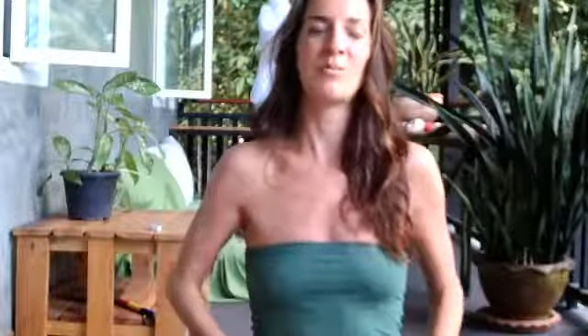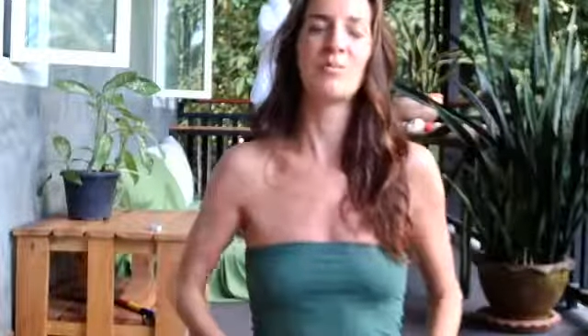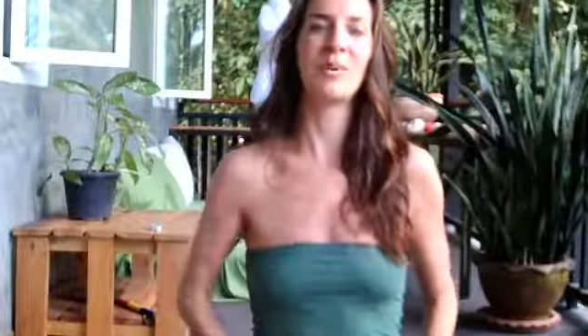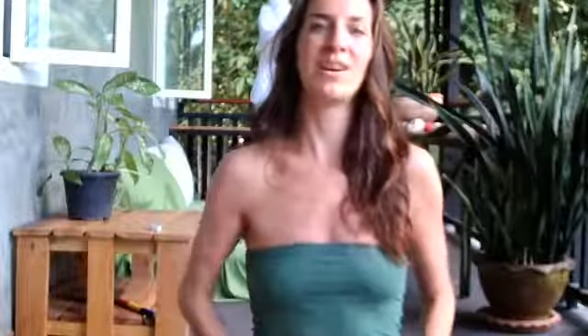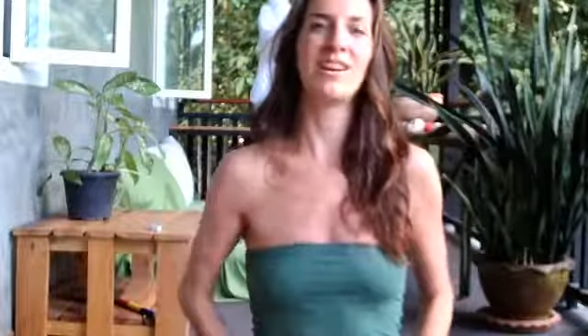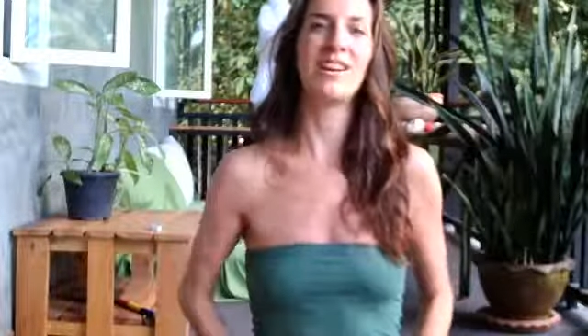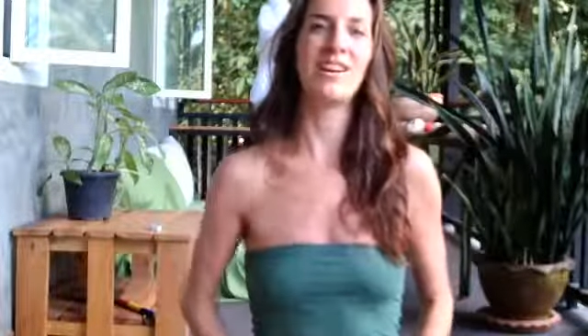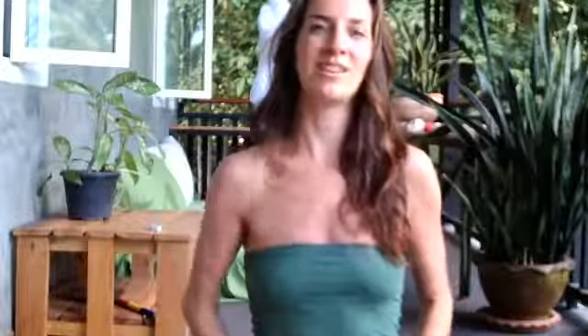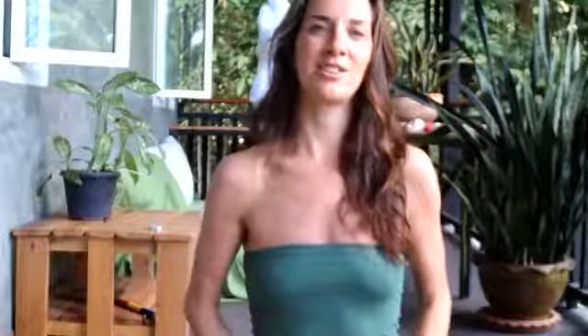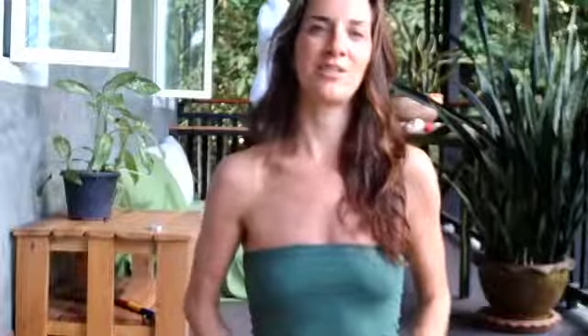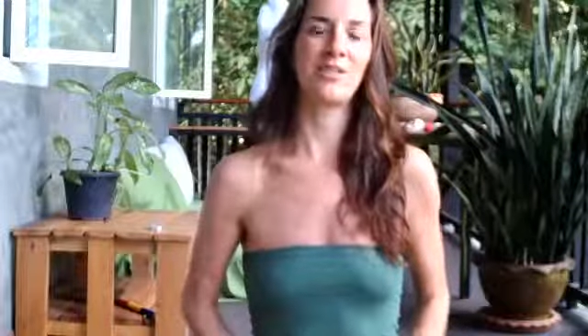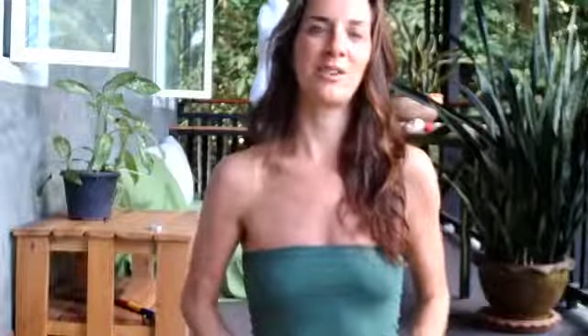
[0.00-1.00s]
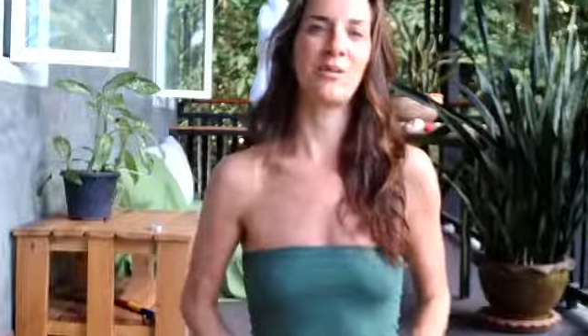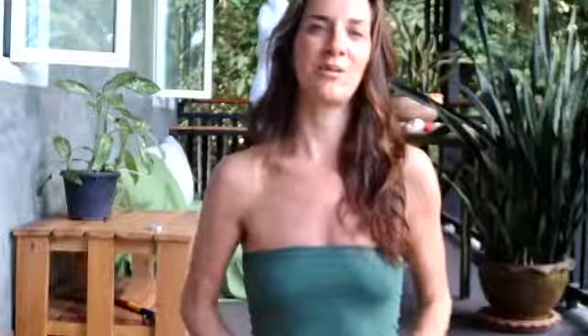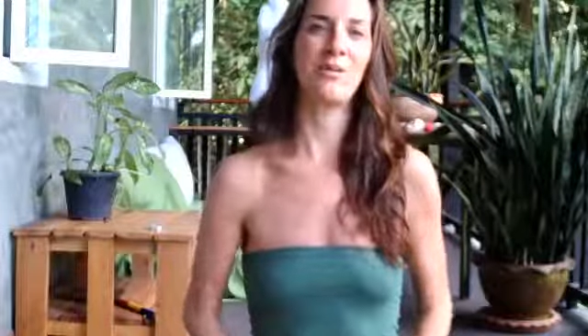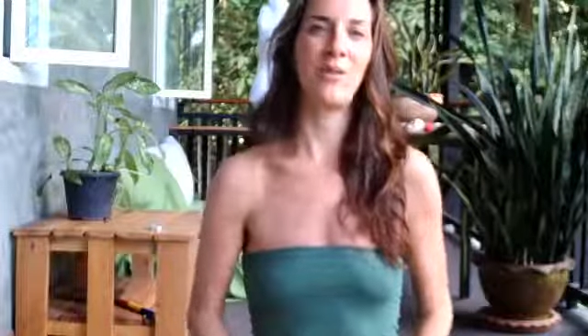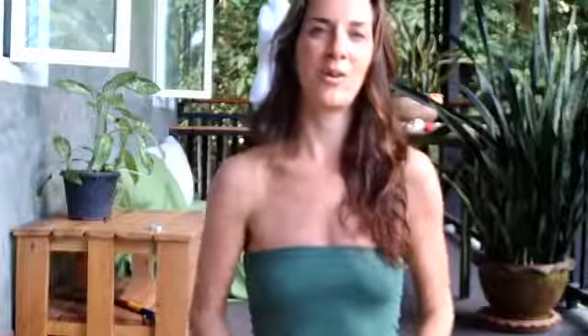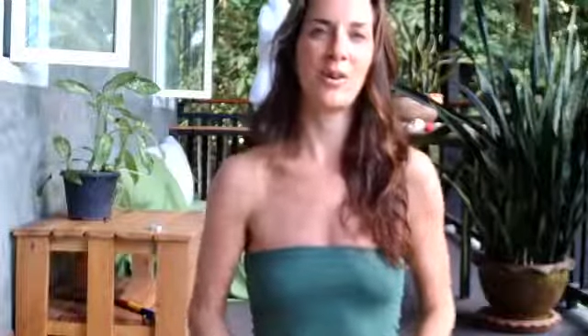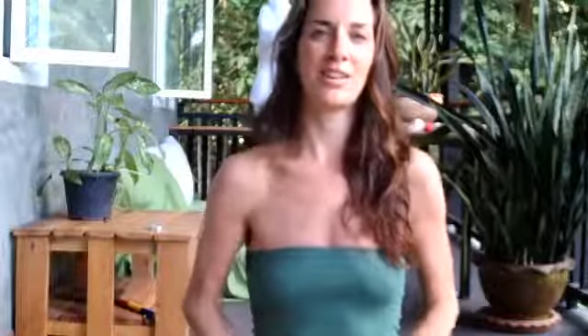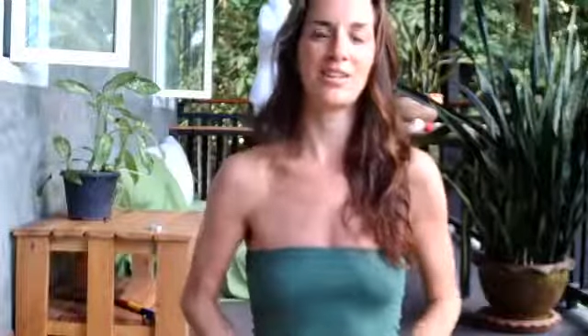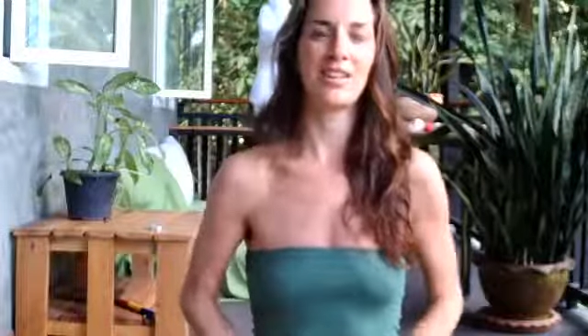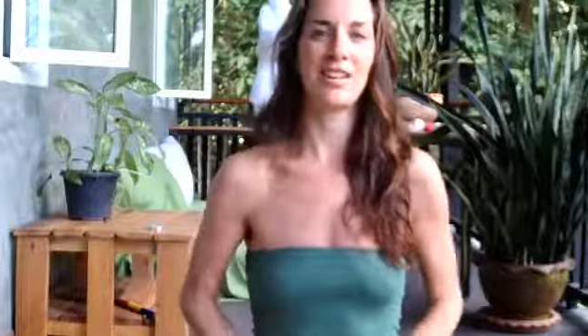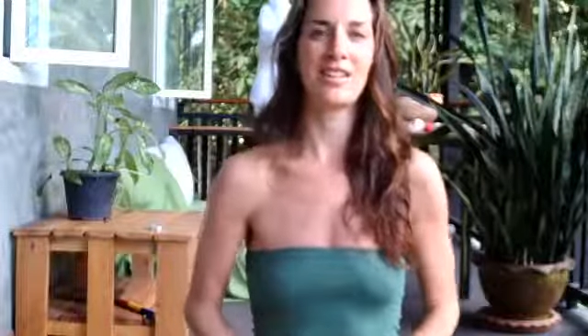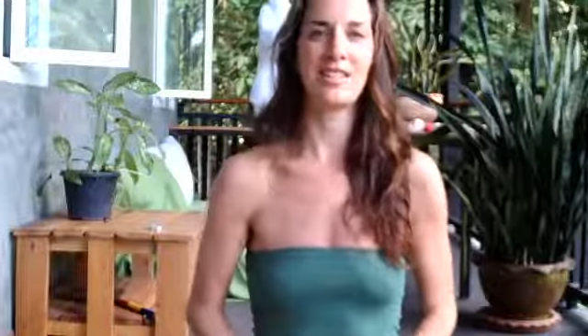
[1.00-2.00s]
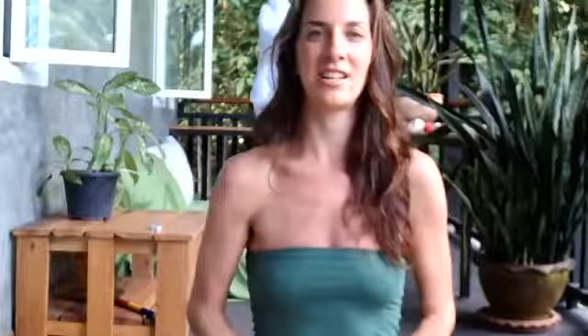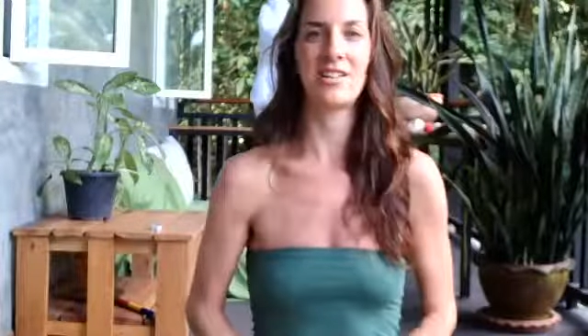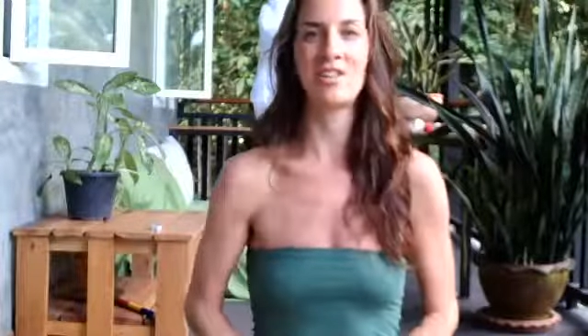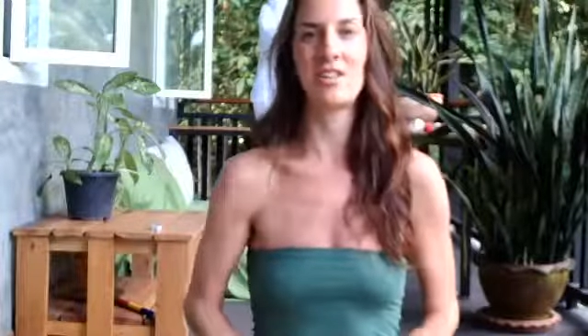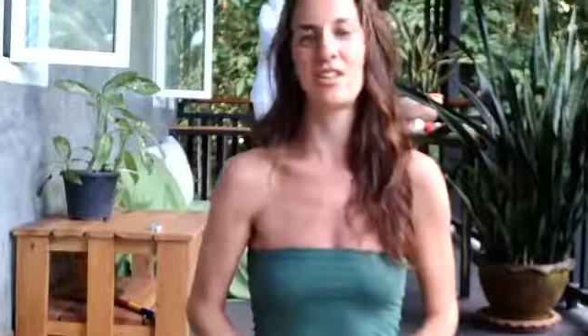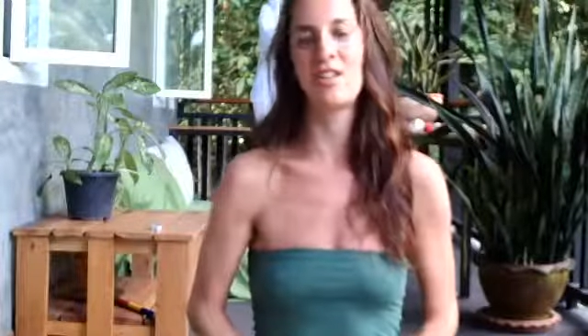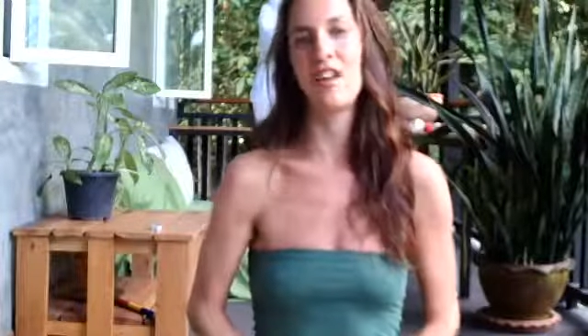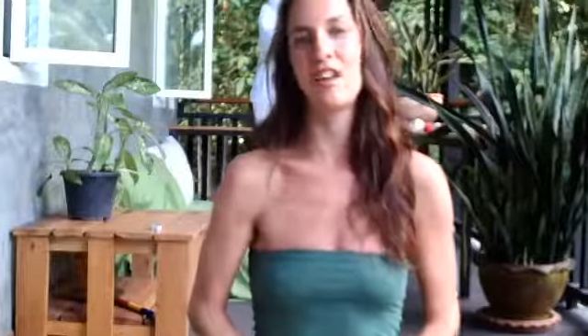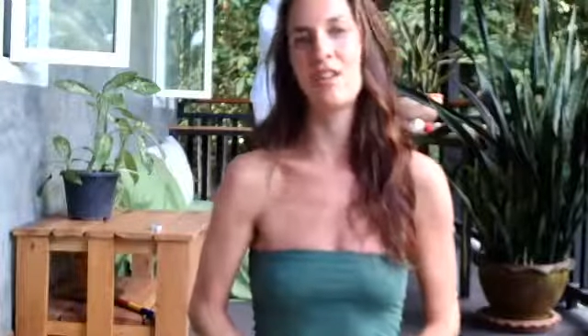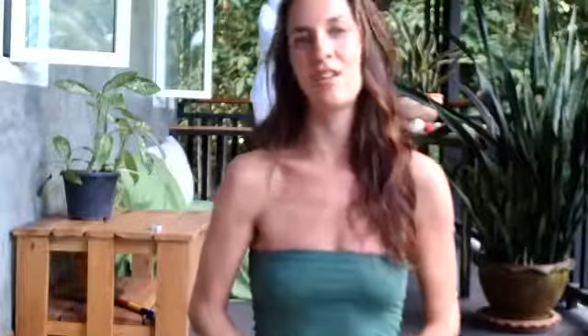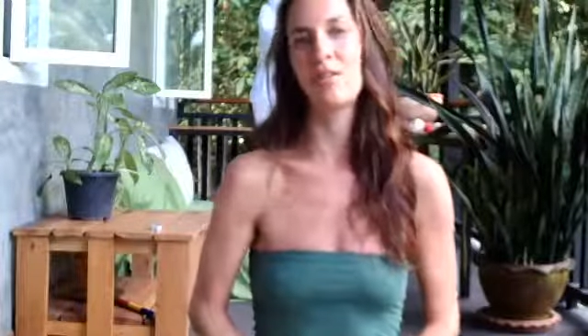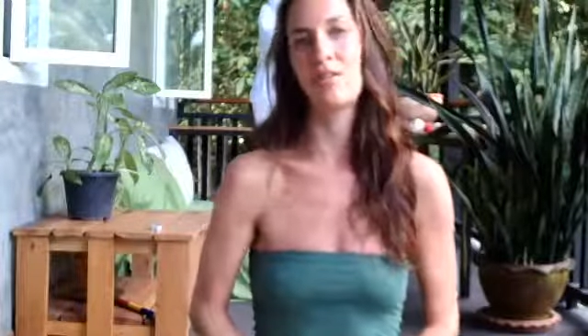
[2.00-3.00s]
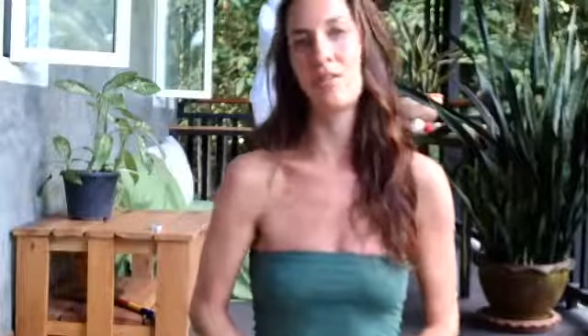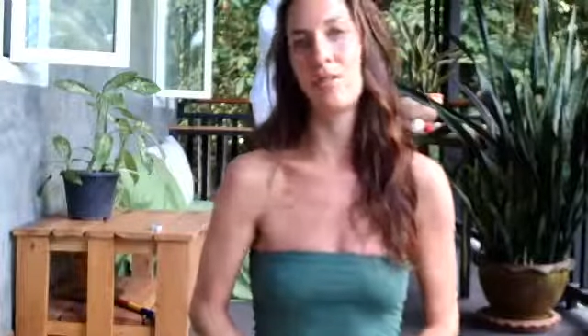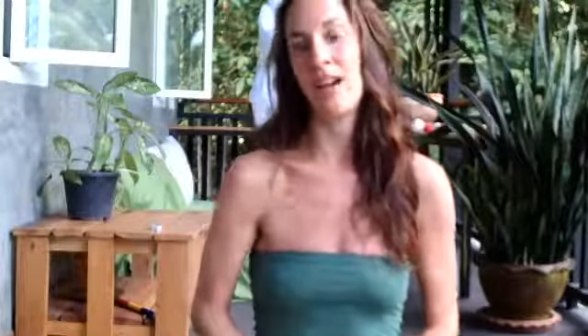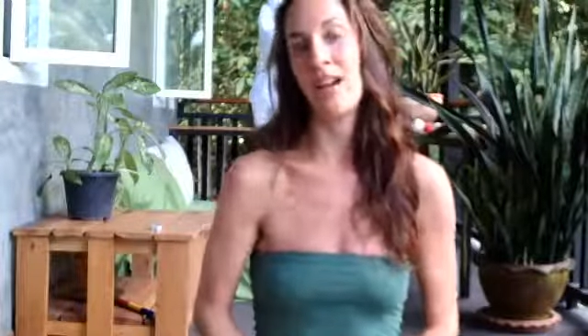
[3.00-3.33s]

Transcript: bringing extra focus and attention there through